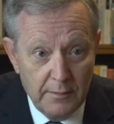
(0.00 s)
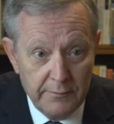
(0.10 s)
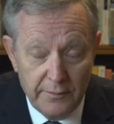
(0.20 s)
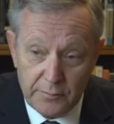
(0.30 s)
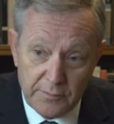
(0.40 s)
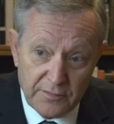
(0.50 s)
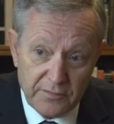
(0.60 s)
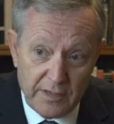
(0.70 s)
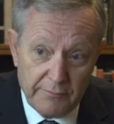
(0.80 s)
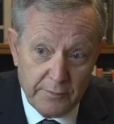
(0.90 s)
This was the
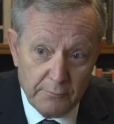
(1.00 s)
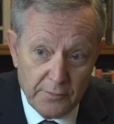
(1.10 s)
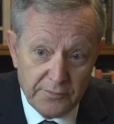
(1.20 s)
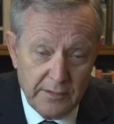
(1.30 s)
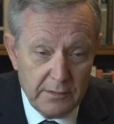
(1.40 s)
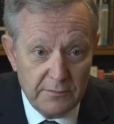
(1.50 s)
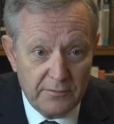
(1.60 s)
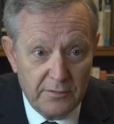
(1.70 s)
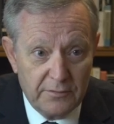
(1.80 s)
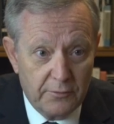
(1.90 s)
stuff that Ross
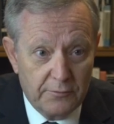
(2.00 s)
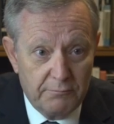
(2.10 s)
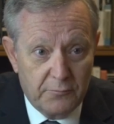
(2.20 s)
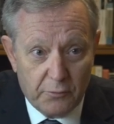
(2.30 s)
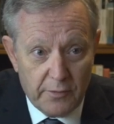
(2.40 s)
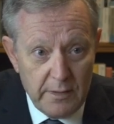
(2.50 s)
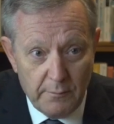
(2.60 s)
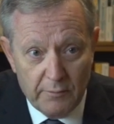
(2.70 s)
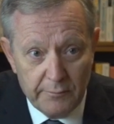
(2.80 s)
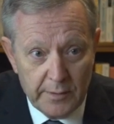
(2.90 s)
Gittins used to dream
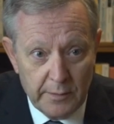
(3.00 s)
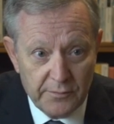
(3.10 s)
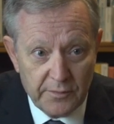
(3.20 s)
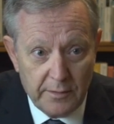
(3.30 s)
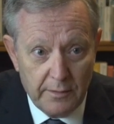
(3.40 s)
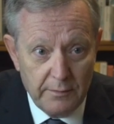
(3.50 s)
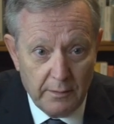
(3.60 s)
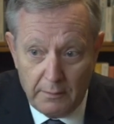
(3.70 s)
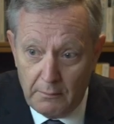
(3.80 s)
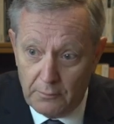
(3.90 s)
of when he was a kid, you
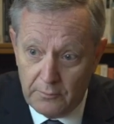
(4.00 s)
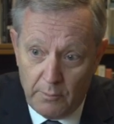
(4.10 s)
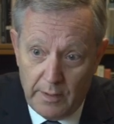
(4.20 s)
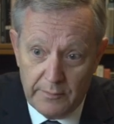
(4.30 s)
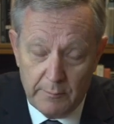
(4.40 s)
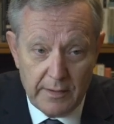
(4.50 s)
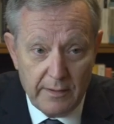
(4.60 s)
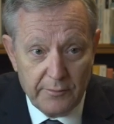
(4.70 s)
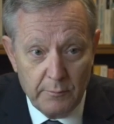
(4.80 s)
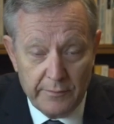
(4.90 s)
know, locked away in the
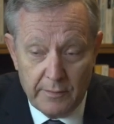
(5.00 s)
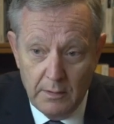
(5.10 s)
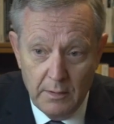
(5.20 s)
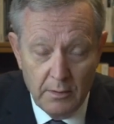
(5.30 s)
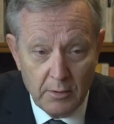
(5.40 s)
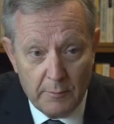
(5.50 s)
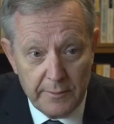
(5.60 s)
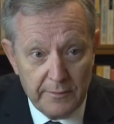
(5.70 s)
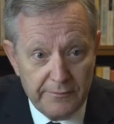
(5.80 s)
bathroom with a copy of the